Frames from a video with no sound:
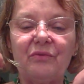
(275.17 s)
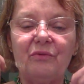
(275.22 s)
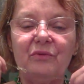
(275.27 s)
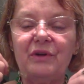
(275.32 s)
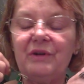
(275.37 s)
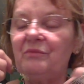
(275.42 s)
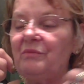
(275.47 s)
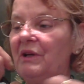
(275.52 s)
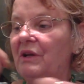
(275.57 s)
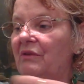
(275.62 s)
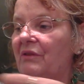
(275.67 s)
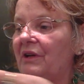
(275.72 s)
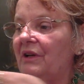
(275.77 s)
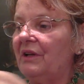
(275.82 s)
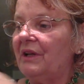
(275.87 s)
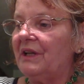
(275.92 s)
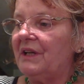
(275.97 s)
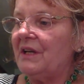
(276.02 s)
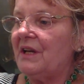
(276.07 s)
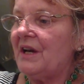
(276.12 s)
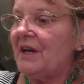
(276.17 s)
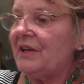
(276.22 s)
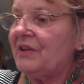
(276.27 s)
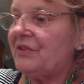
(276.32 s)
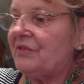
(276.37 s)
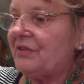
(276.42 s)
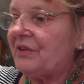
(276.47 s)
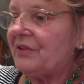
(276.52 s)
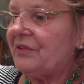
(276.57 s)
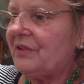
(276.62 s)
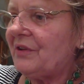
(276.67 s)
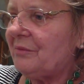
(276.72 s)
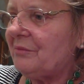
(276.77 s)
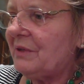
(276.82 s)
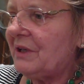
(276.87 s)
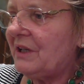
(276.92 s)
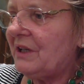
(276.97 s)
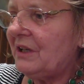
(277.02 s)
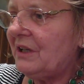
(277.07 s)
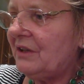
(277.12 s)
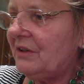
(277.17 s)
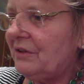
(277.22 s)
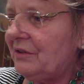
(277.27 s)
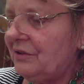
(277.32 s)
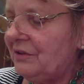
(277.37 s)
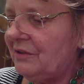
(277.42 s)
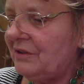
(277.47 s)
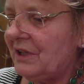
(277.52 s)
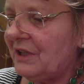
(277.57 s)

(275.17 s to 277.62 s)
would be really nice for somebody who